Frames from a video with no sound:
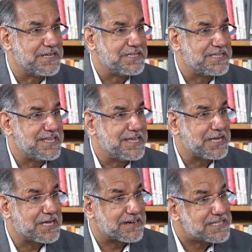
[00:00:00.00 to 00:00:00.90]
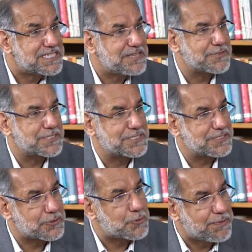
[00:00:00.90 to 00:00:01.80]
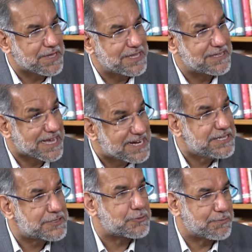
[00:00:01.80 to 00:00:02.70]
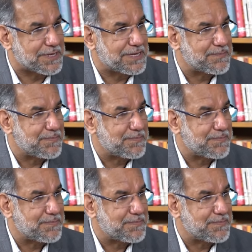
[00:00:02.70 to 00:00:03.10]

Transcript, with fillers: the currency was the rupee, the Indian rupee.